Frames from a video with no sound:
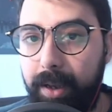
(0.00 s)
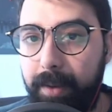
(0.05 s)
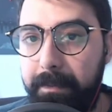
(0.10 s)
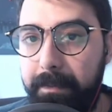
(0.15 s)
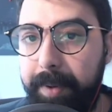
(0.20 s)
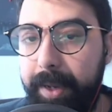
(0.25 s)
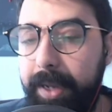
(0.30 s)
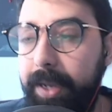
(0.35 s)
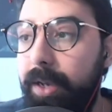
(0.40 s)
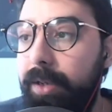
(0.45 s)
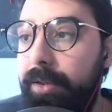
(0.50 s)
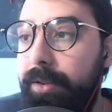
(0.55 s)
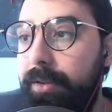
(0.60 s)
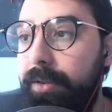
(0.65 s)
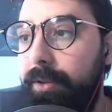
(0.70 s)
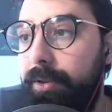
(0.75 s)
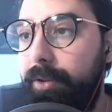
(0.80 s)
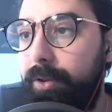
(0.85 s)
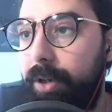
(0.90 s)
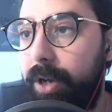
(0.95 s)
because
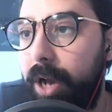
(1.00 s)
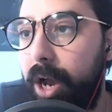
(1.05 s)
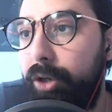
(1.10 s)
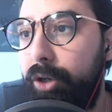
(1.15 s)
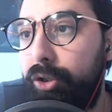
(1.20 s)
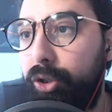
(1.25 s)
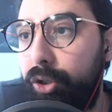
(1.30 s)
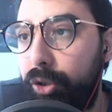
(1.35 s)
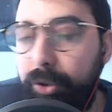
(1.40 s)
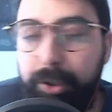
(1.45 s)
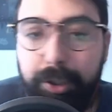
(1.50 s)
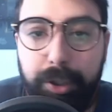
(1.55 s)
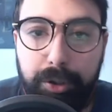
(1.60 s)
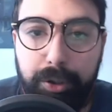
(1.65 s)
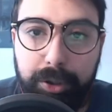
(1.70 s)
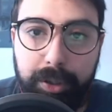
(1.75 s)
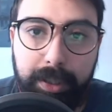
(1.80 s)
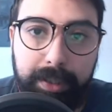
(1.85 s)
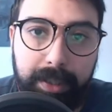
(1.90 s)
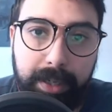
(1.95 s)
a true socialist